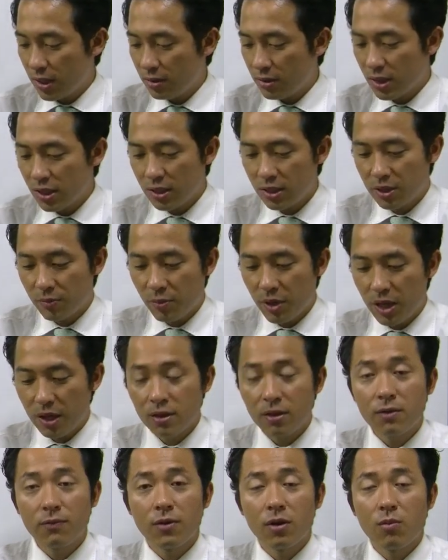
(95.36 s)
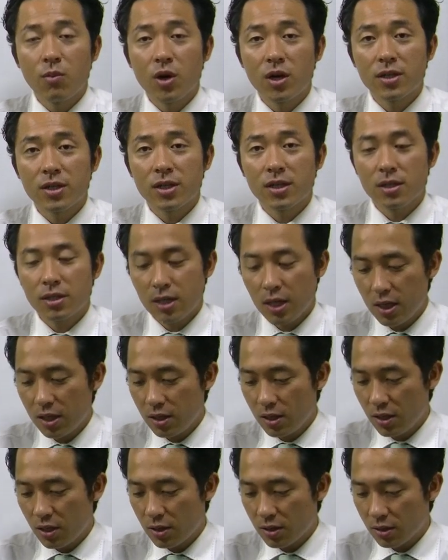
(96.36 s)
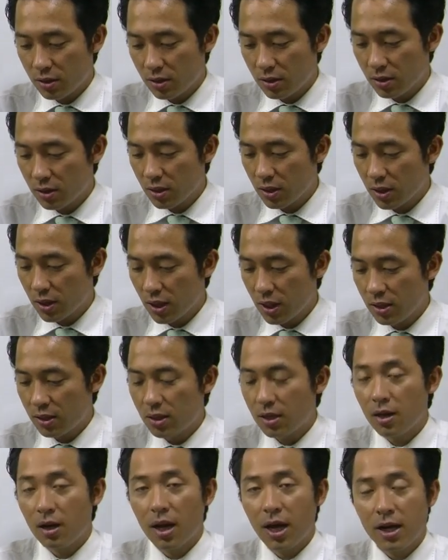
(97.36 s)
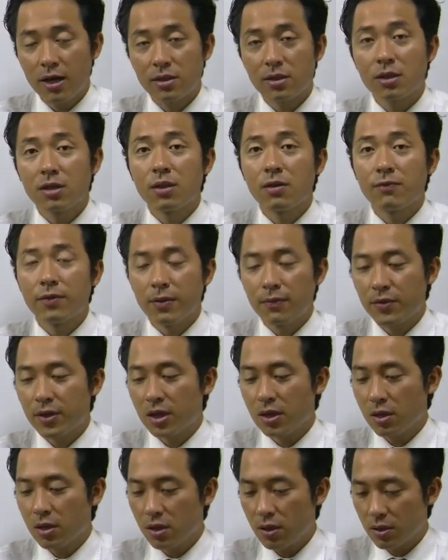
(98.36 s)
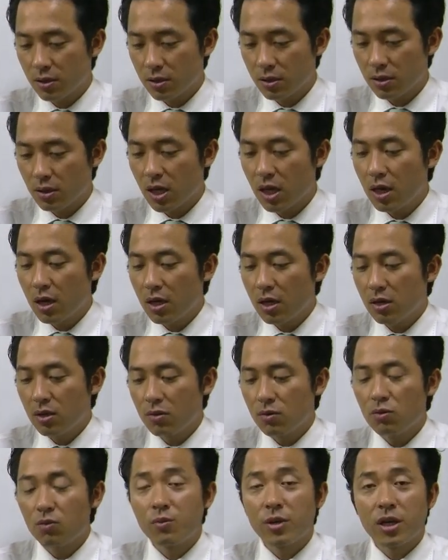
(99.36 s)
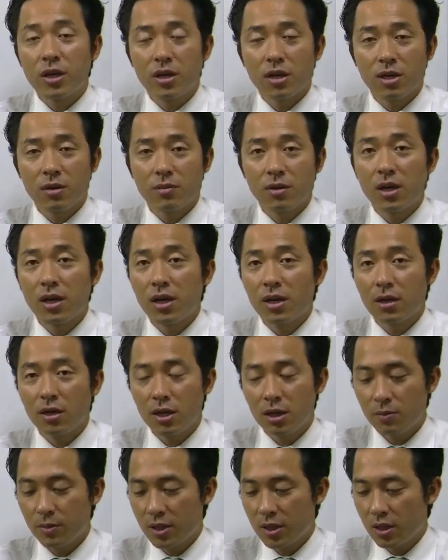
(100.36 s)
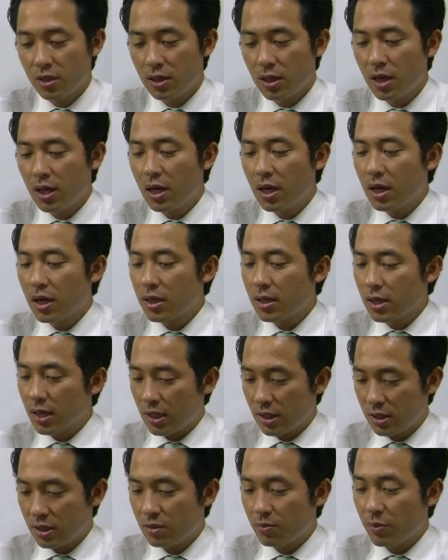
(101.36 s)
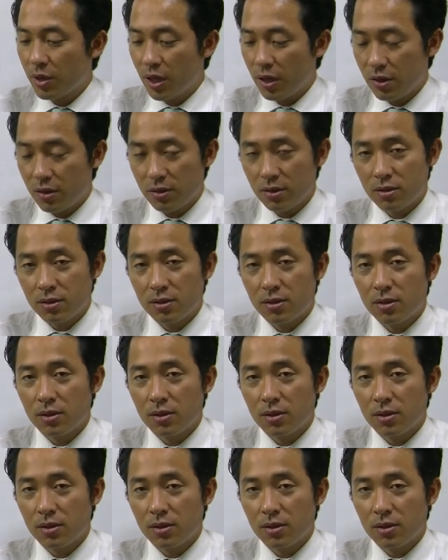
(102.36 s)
in Japan for more than 10 years in the last 15 years, you become unlimited taxpayers.